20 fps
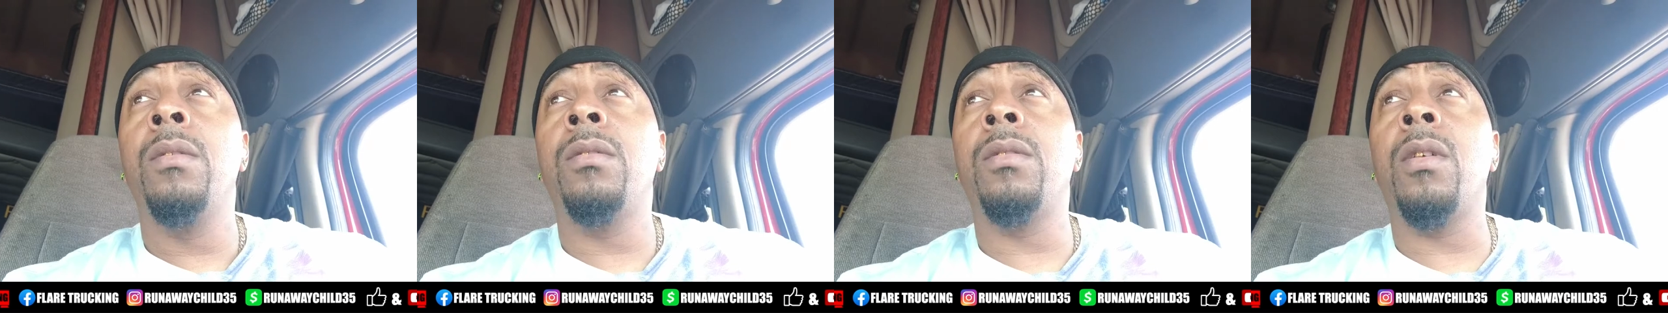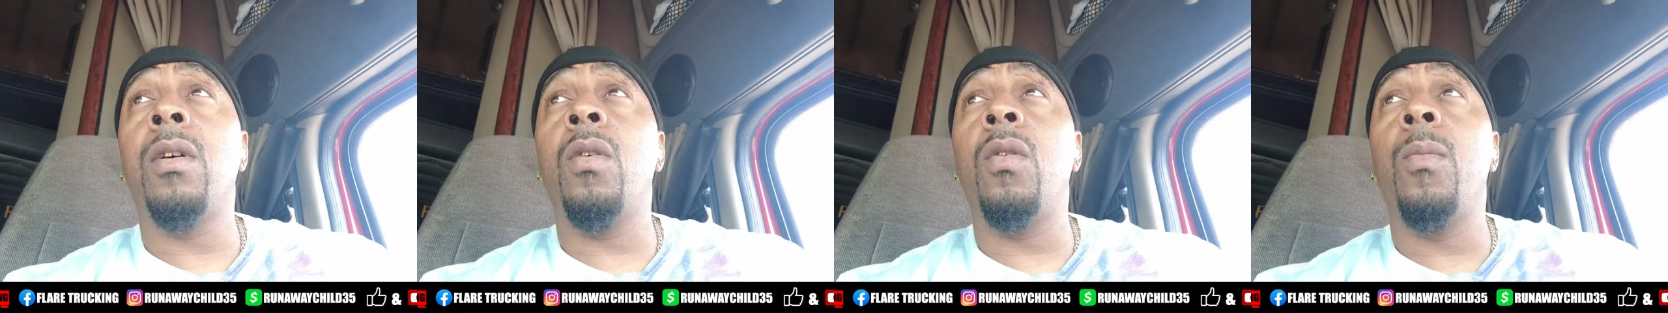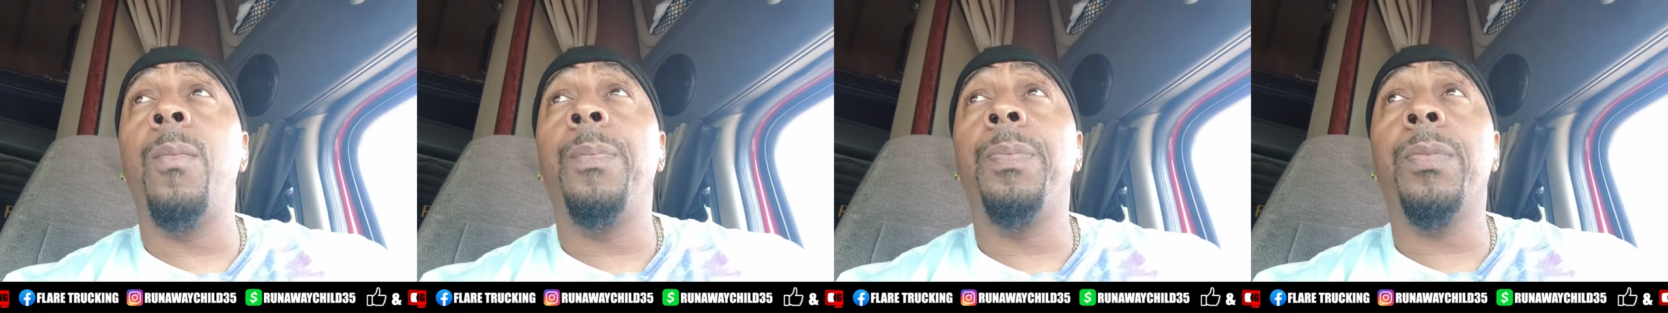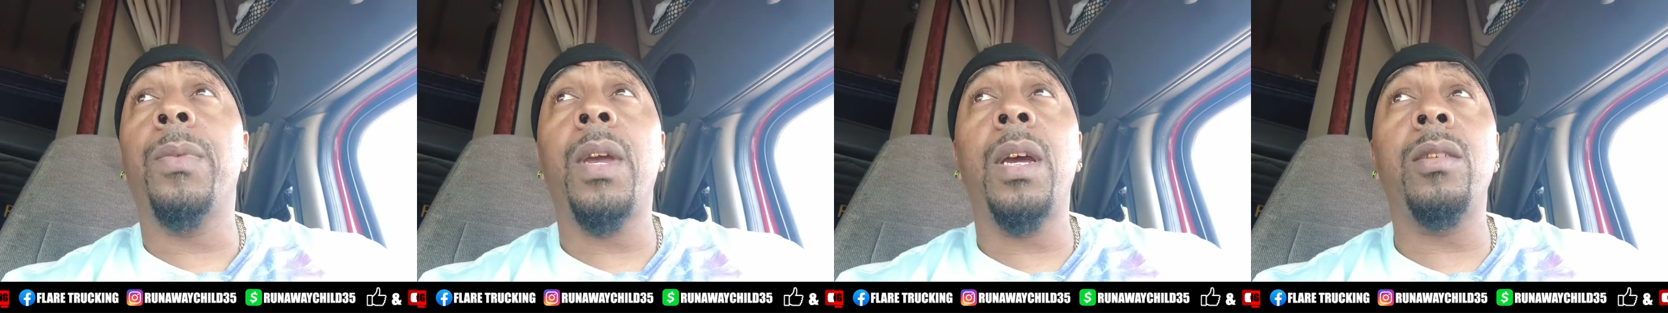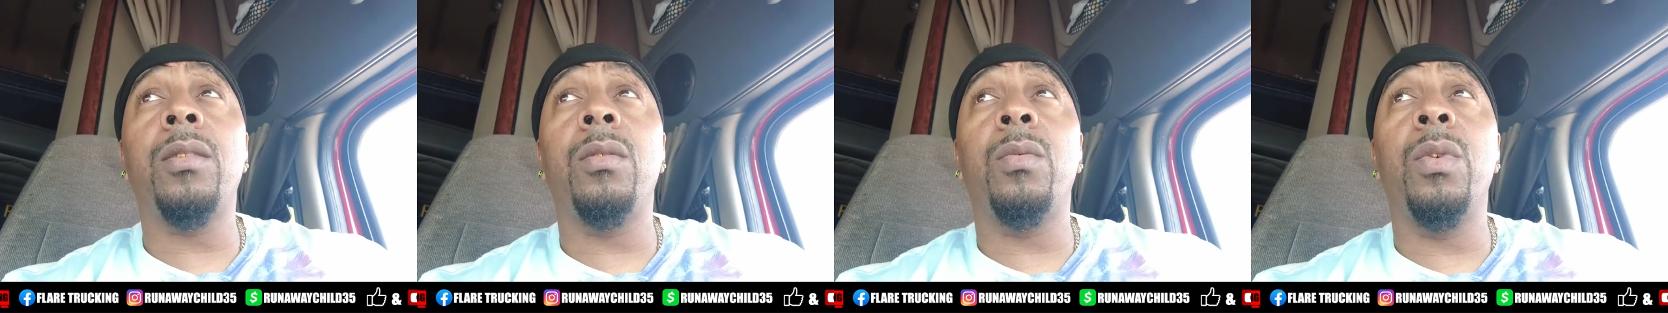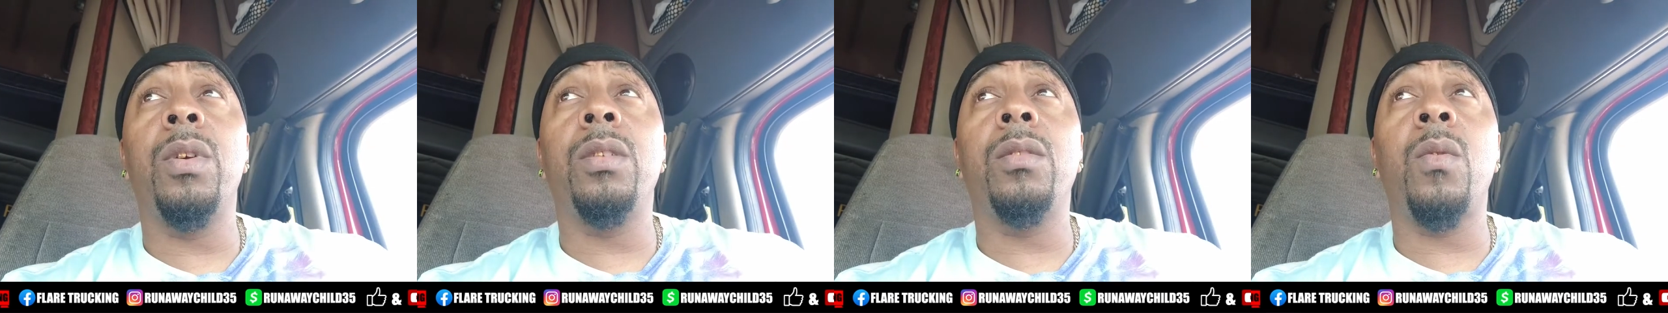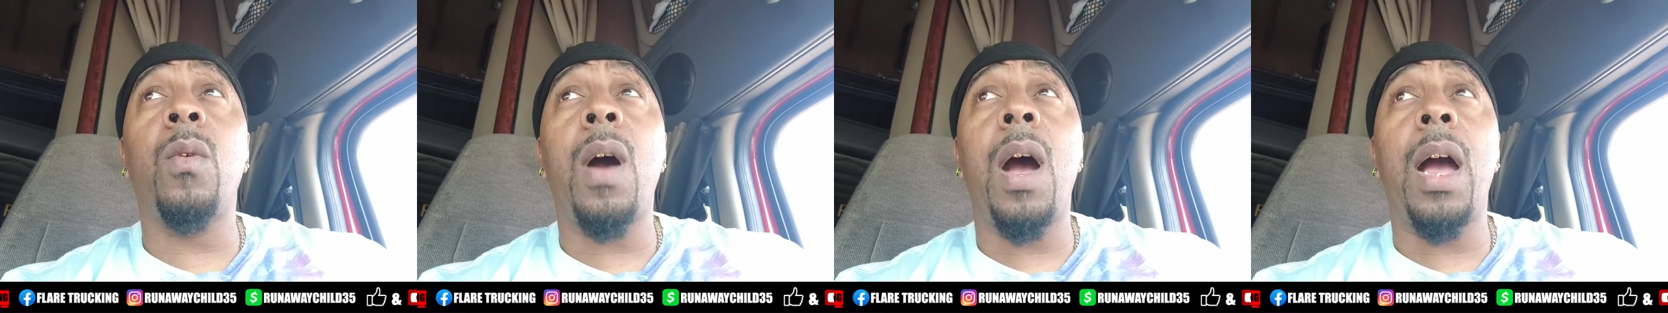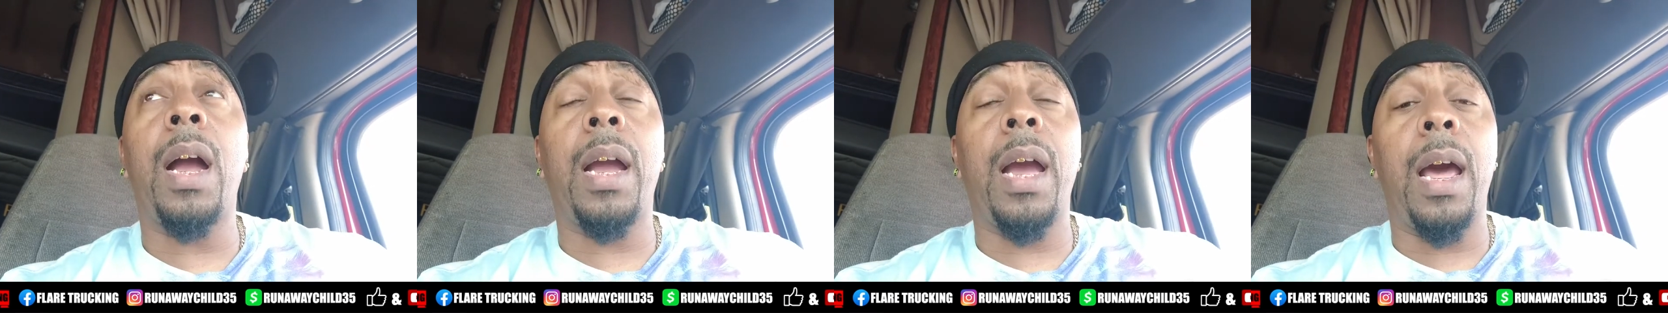So that's the reason
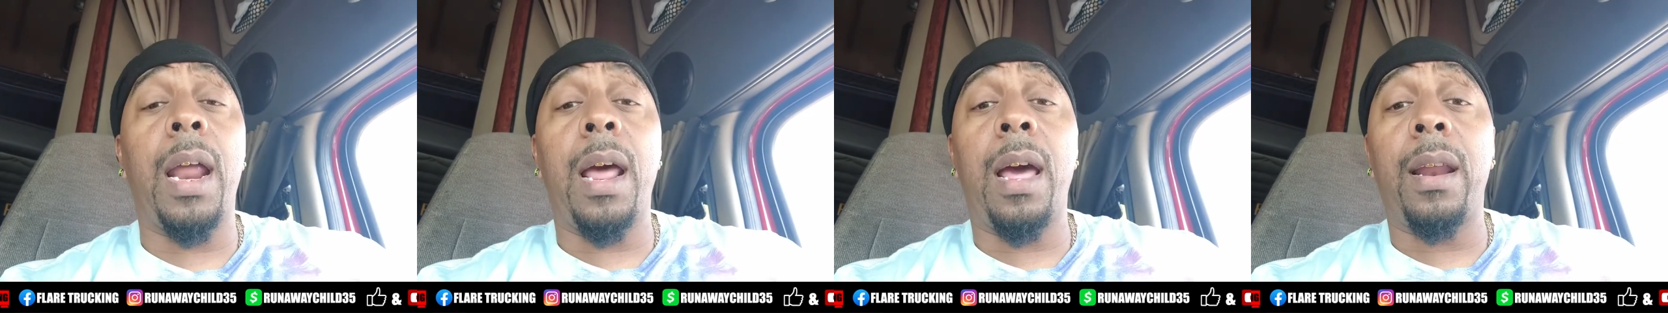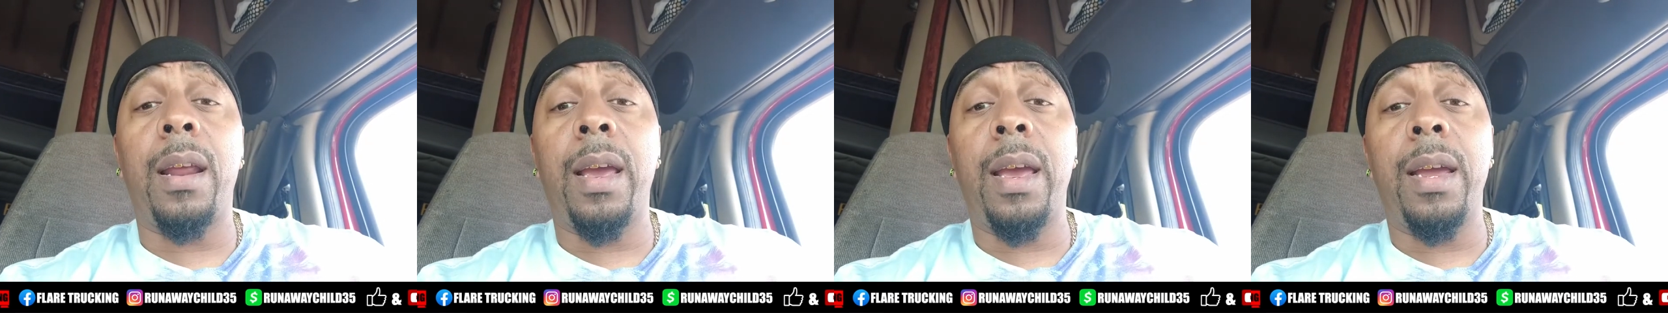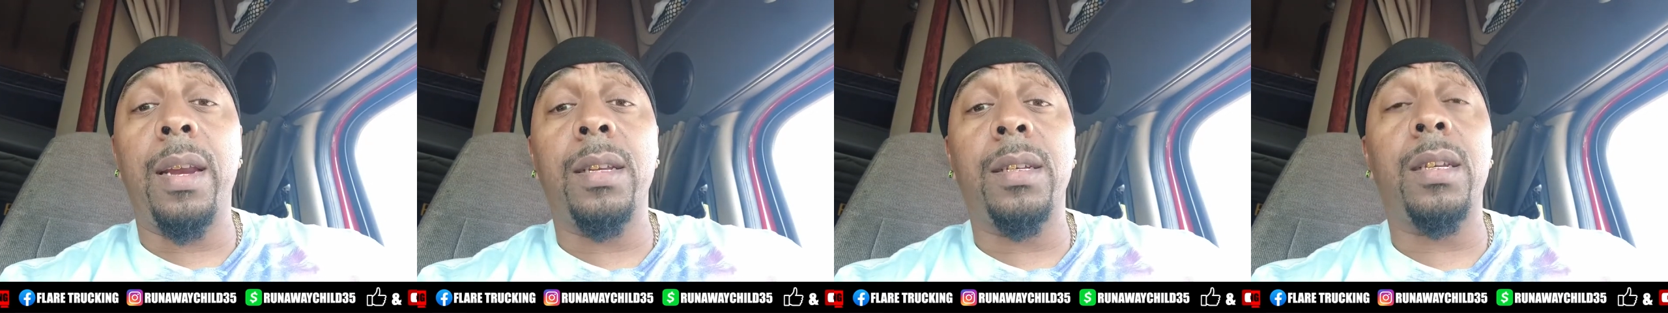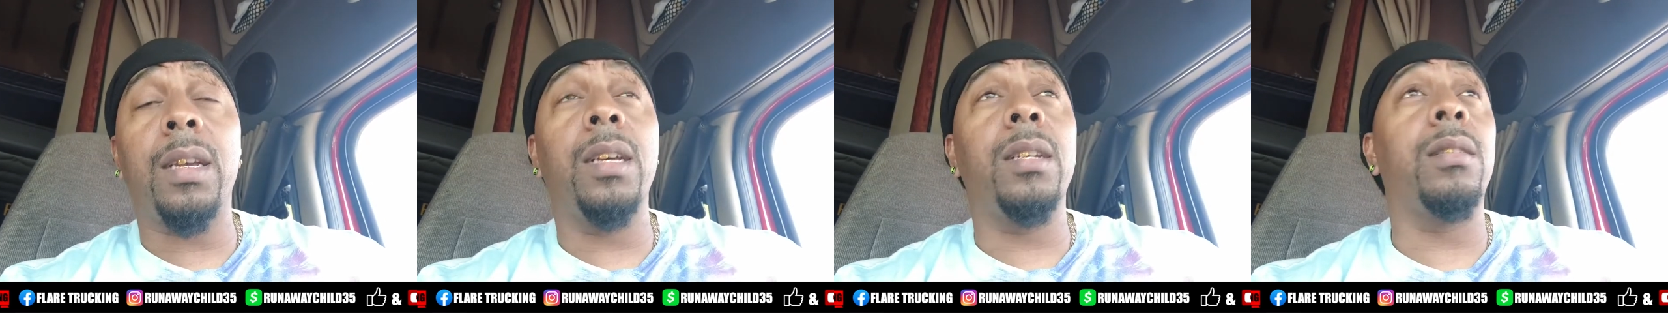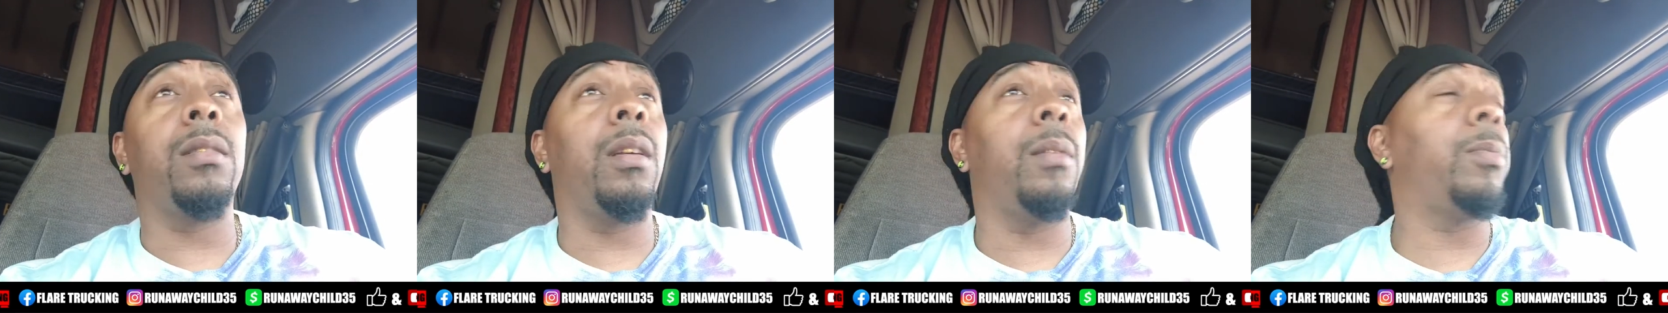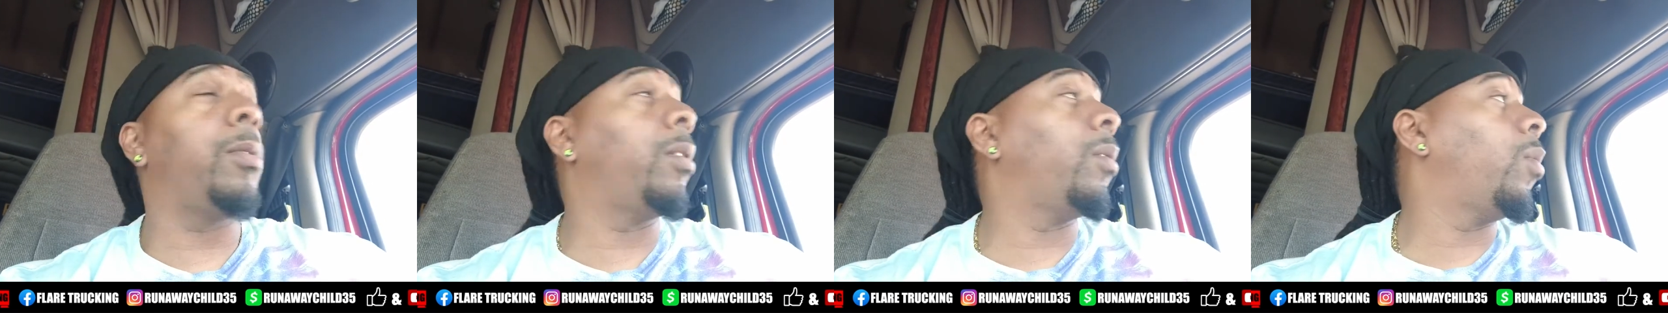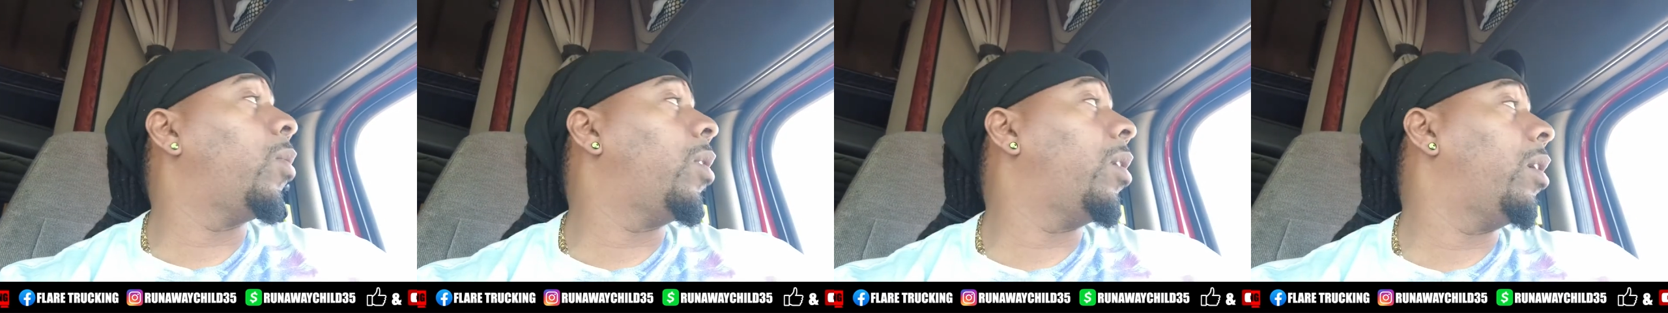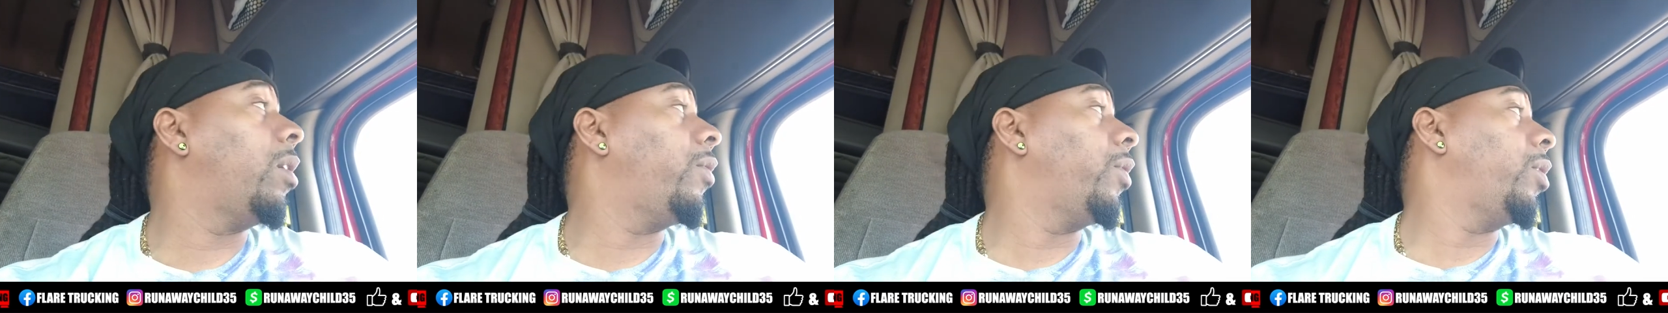why I got out and had to say something or
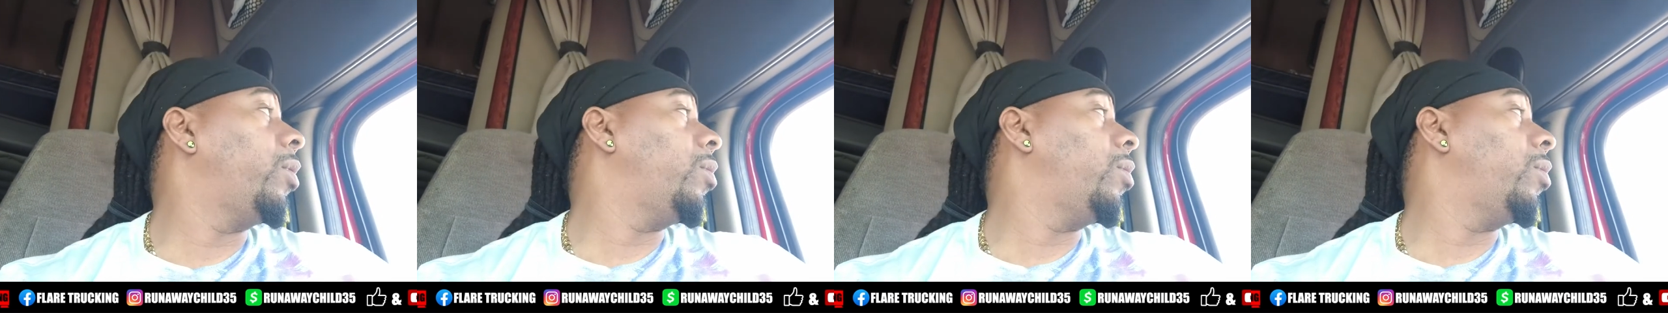whatever,